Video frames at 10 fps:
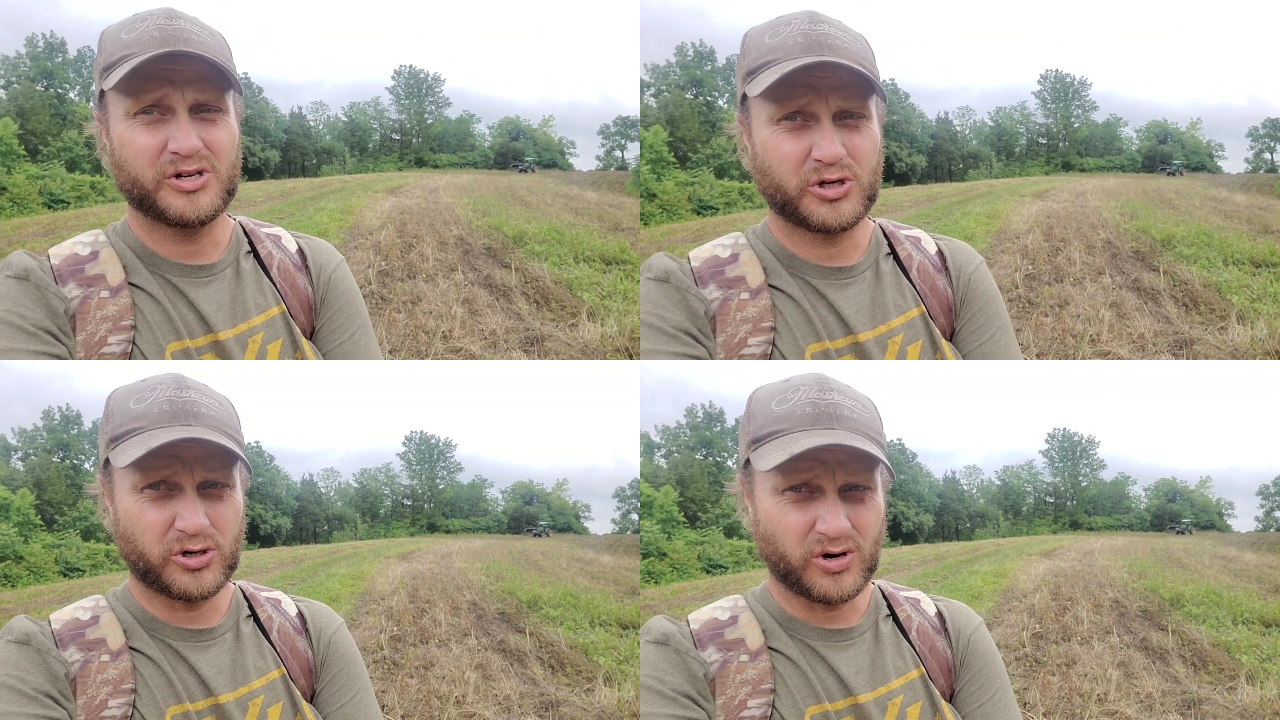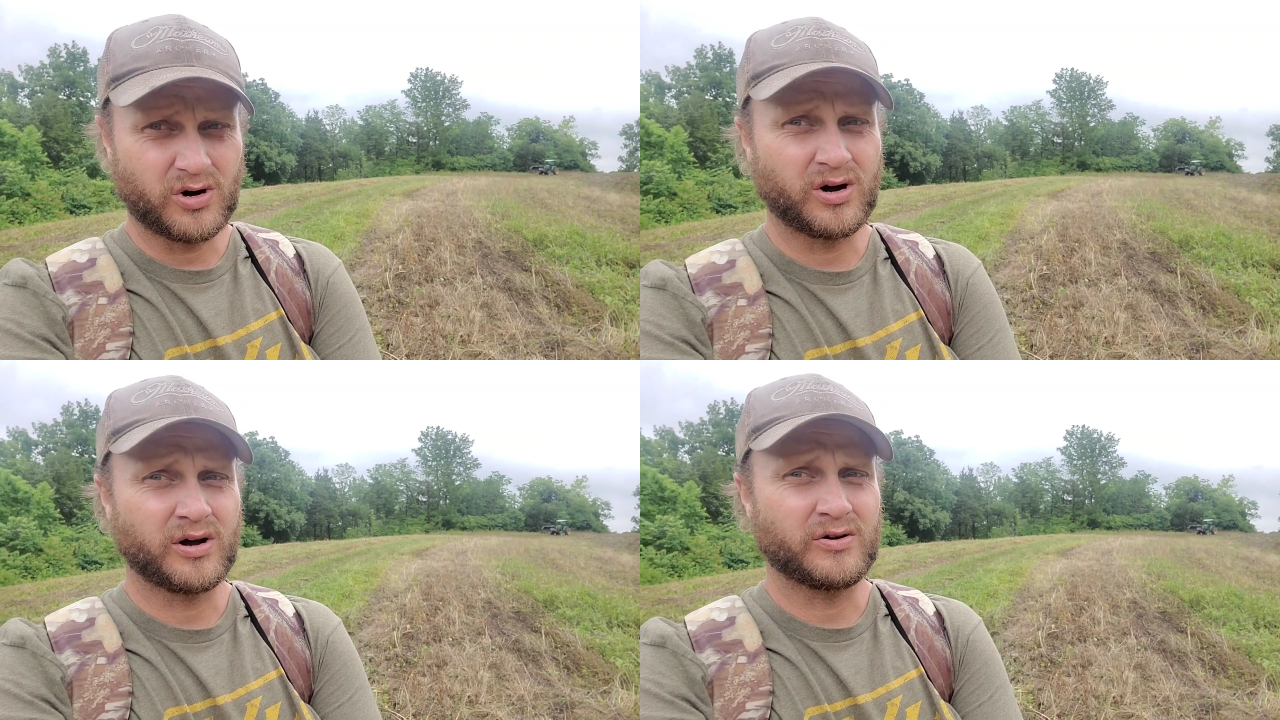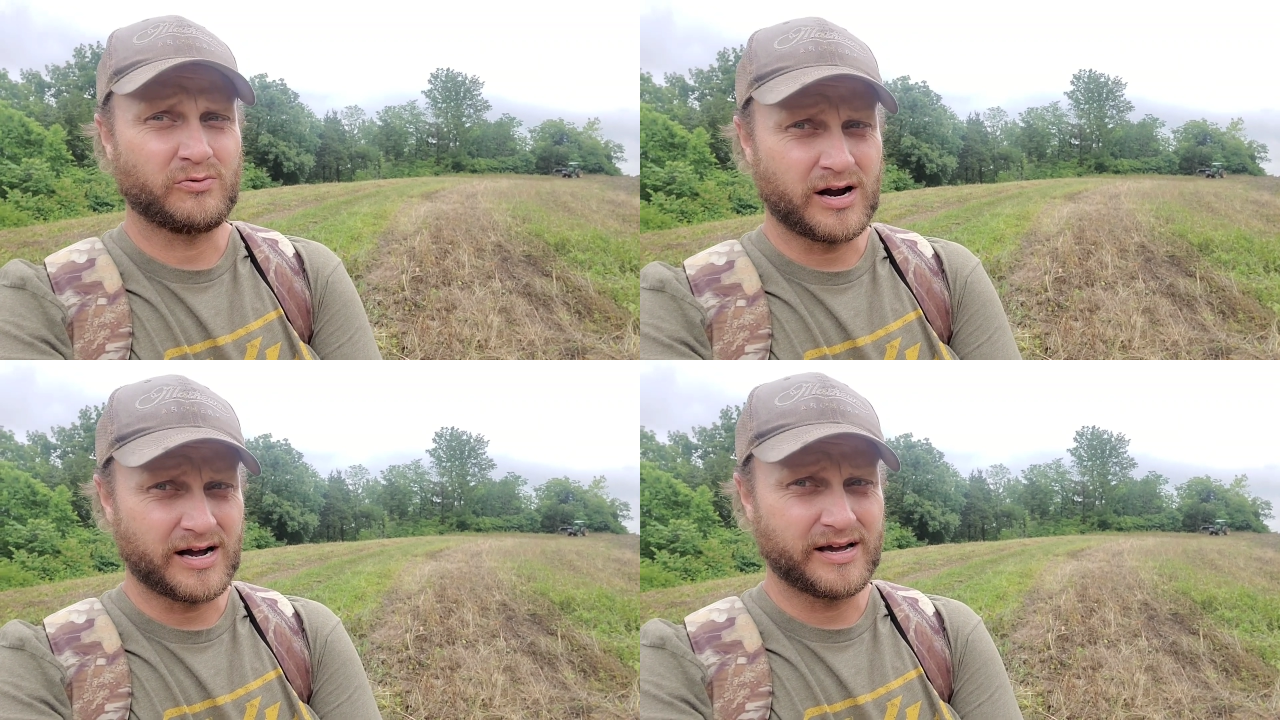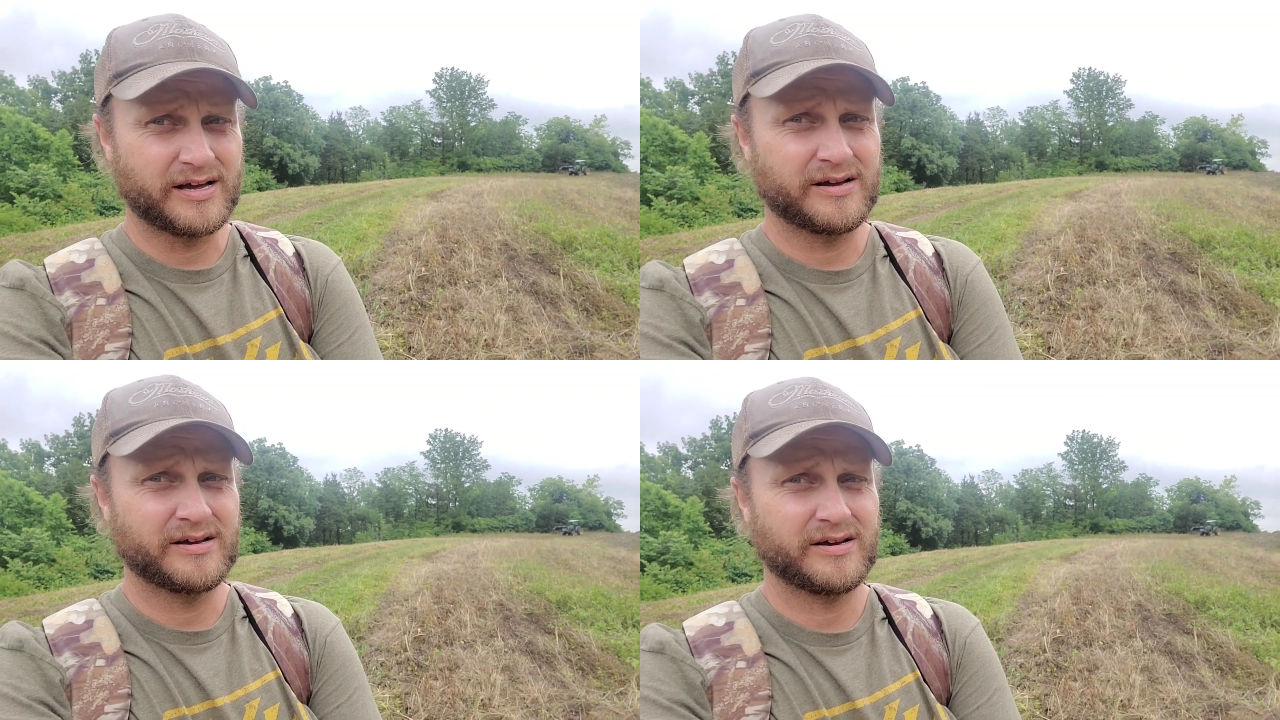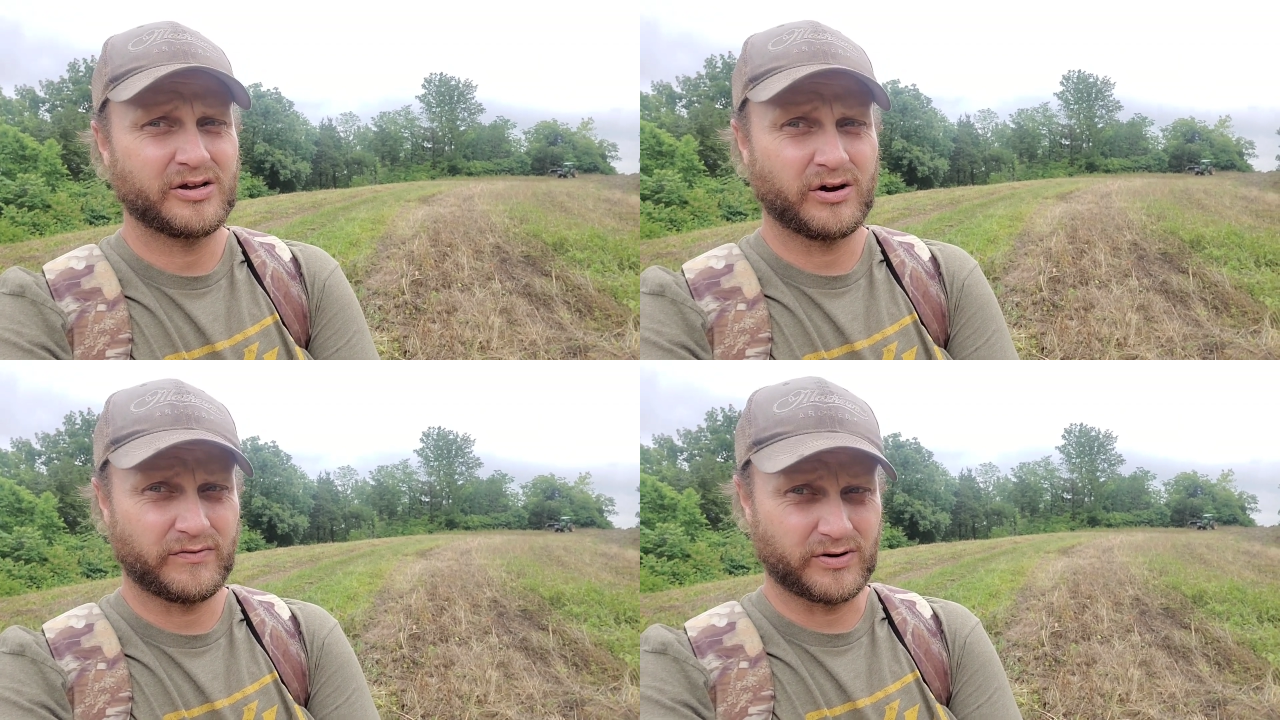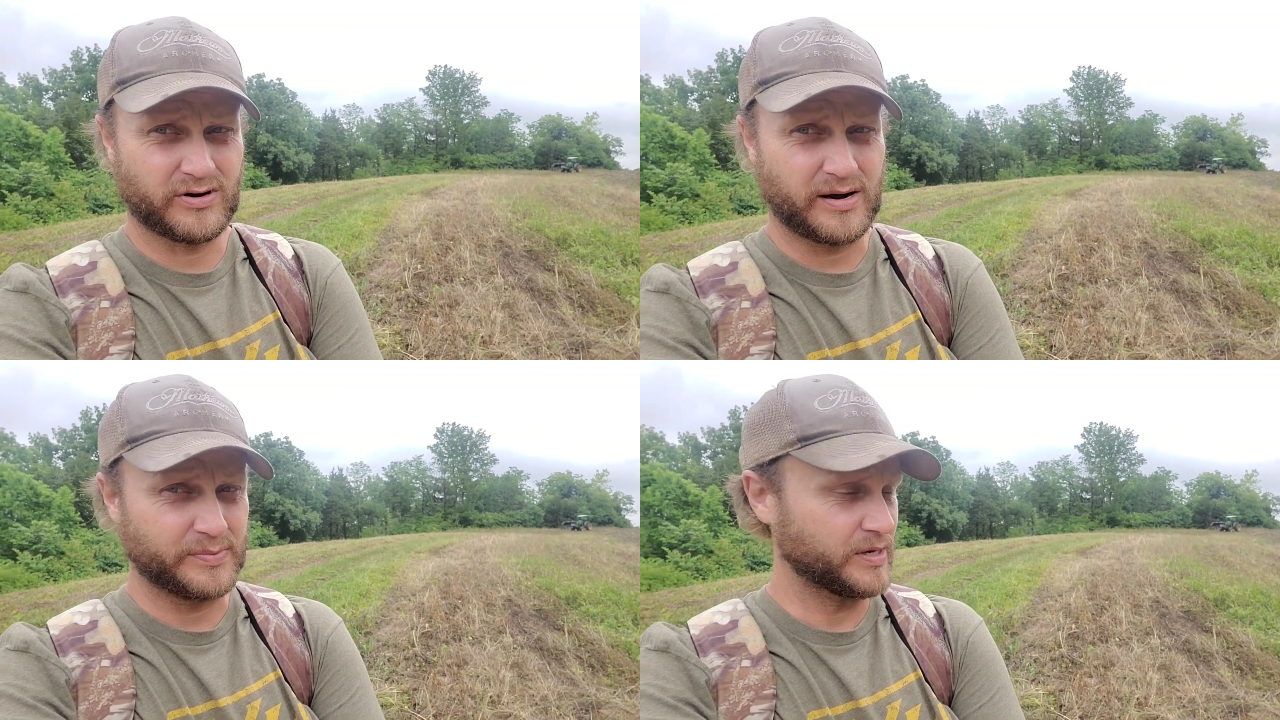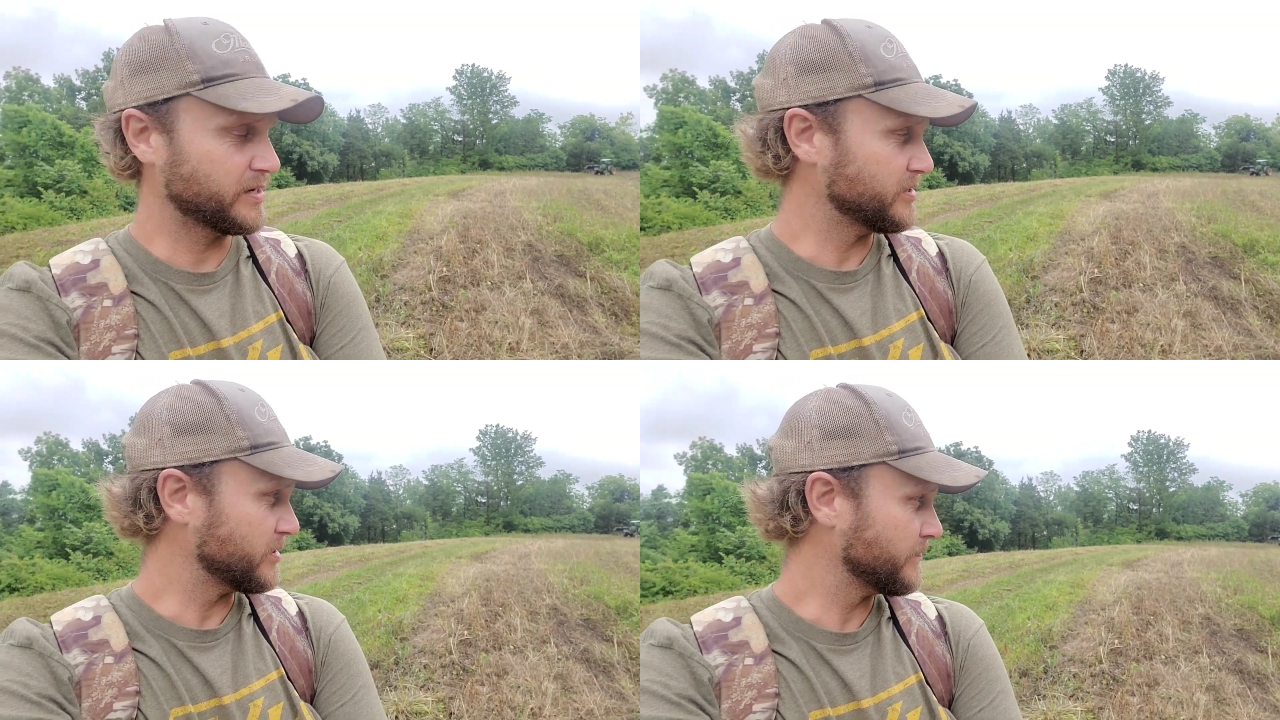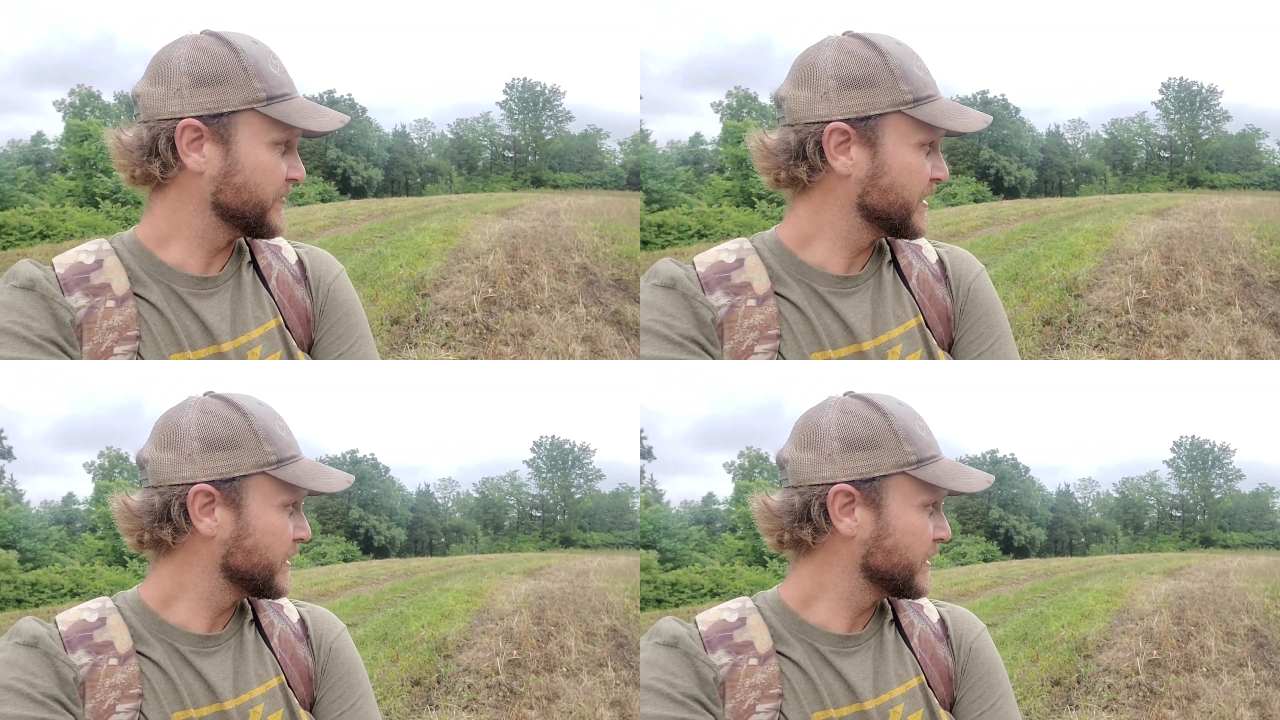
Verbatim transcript: strong rye cover crop that year.